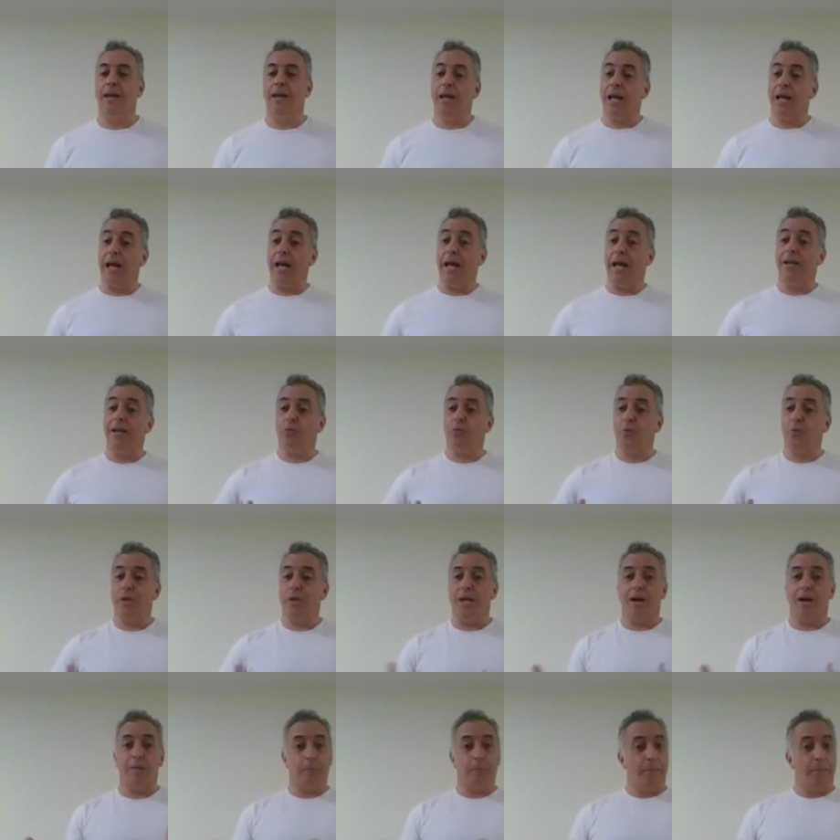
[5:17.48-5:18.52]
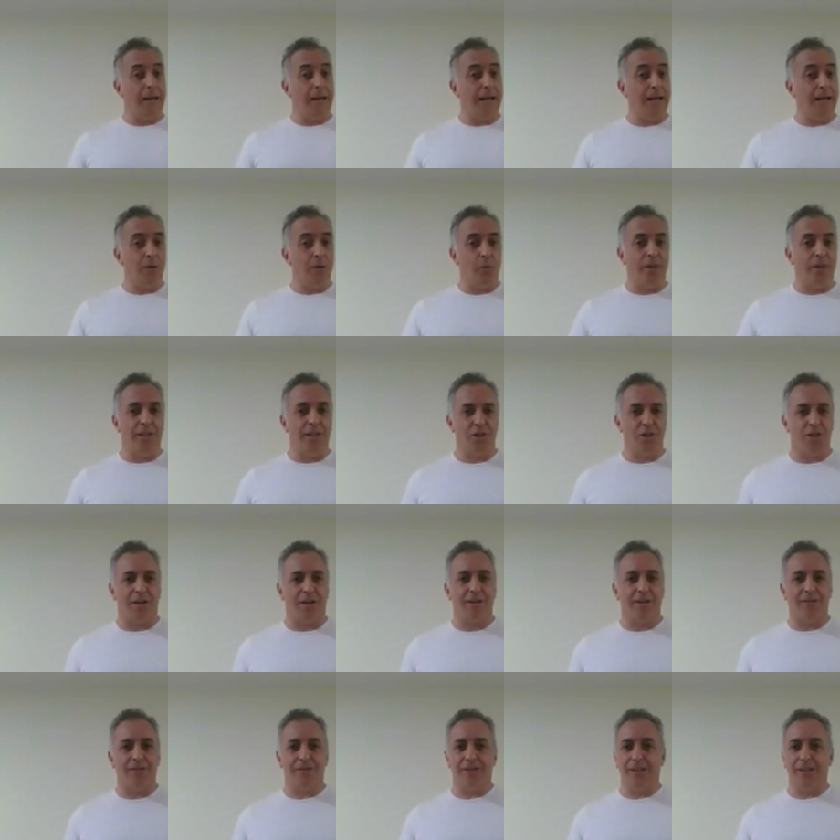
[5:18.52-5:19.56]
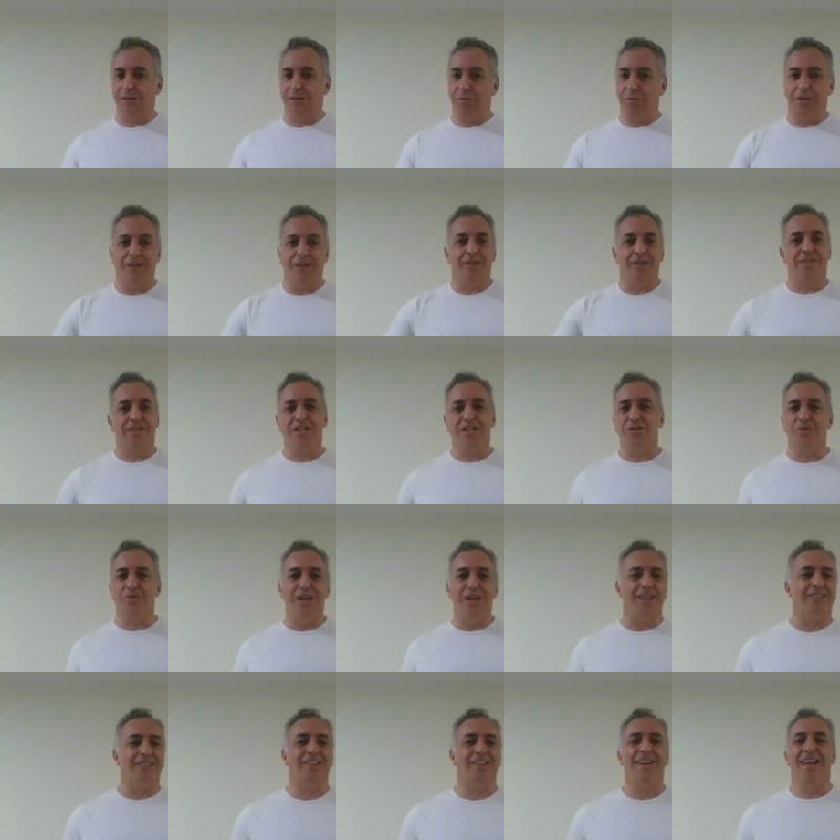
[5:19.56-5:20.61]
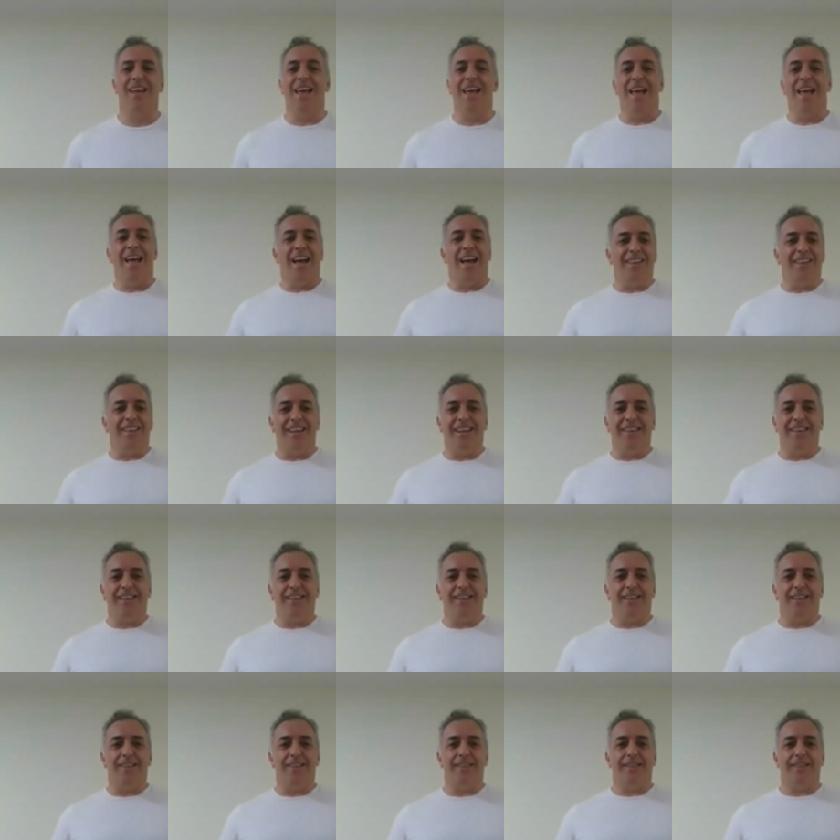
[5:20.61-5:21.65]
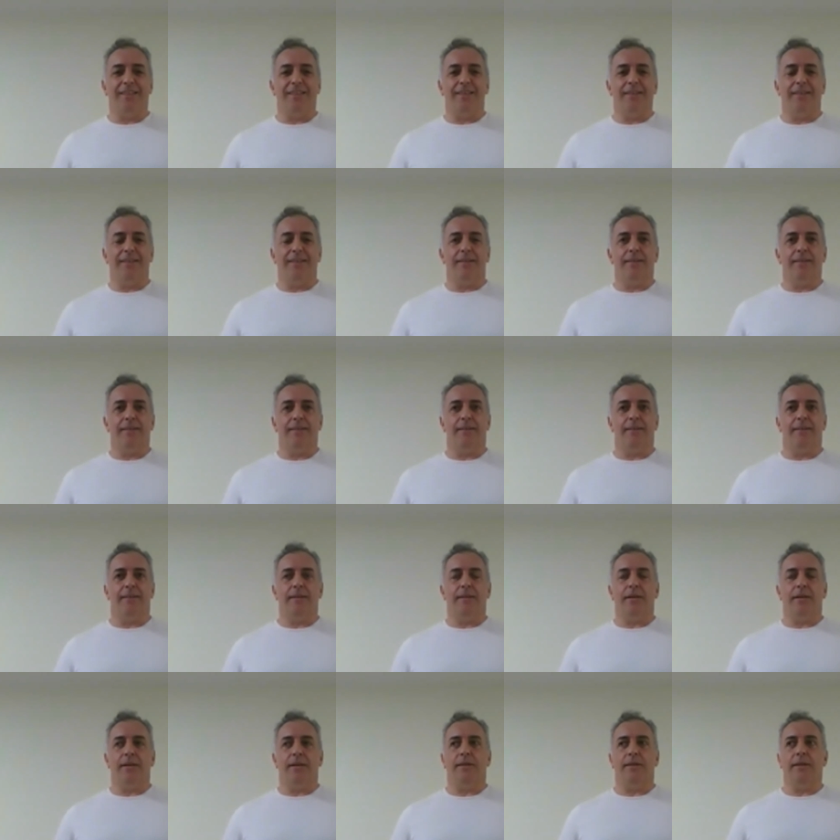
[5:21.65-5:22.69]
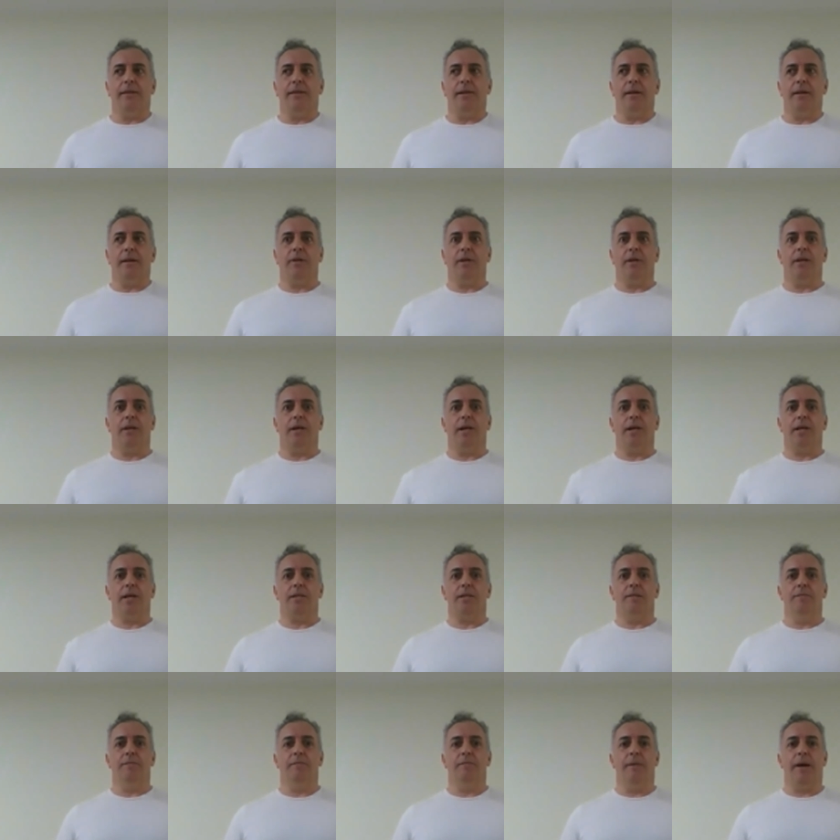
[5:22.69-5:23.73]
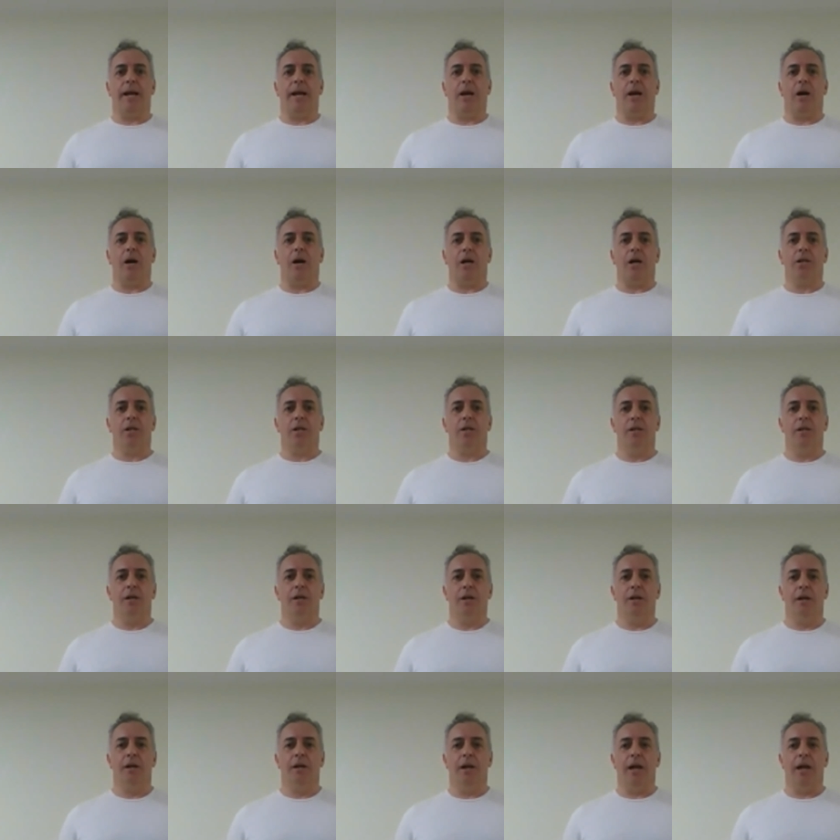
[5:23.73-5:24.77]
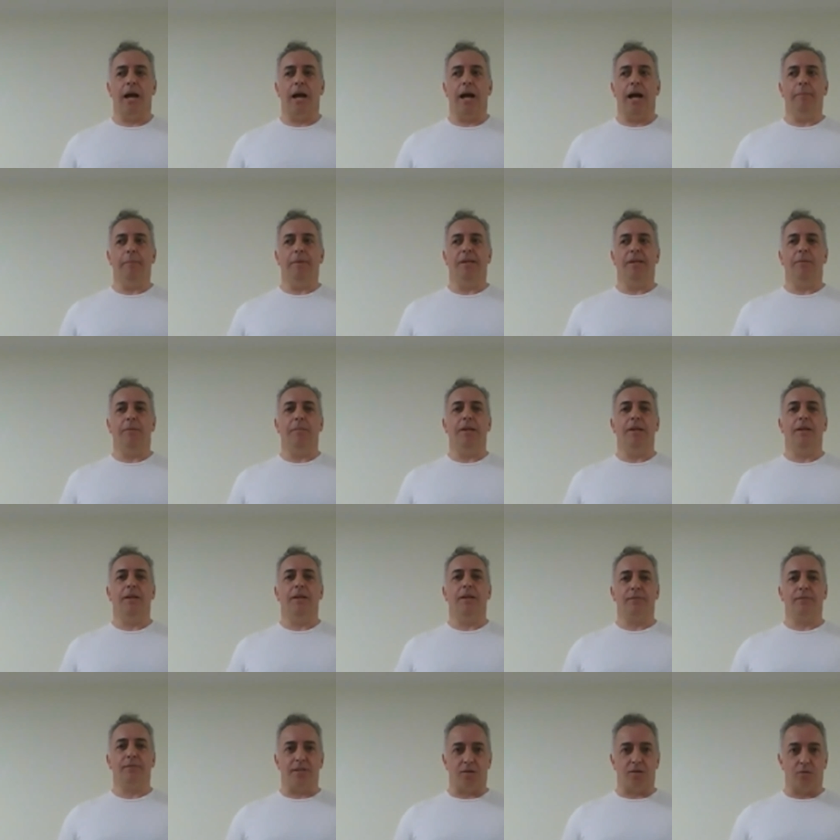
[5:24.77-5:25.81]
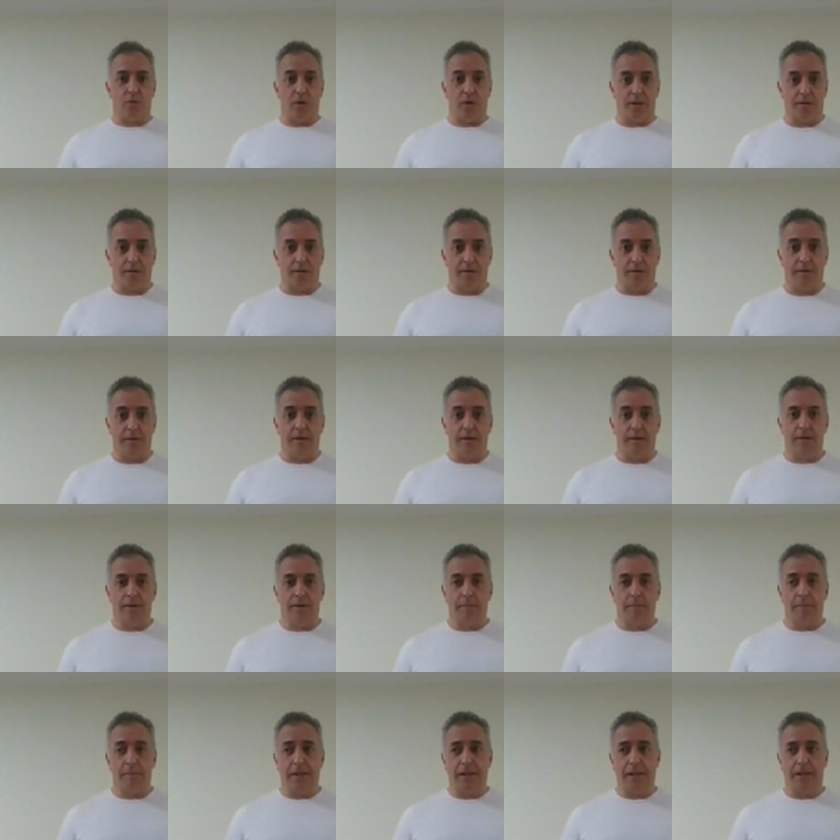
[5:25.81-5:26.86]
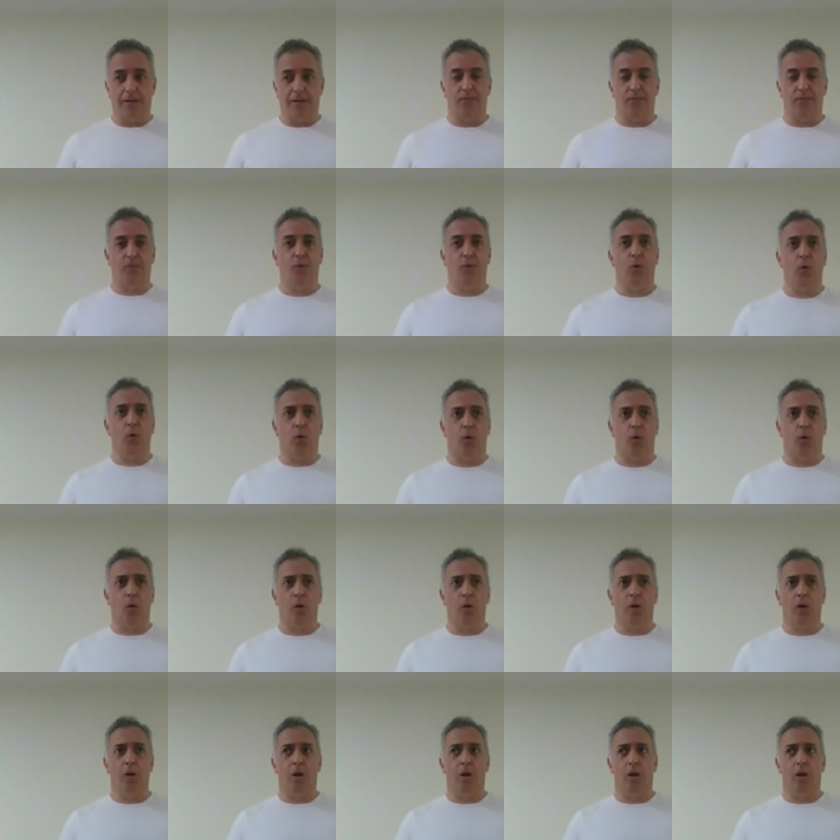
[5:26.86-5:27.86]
And we are playing with each other in the middle of the street. And then I realize, my gosh, I'm in the middle of the street playing the fool.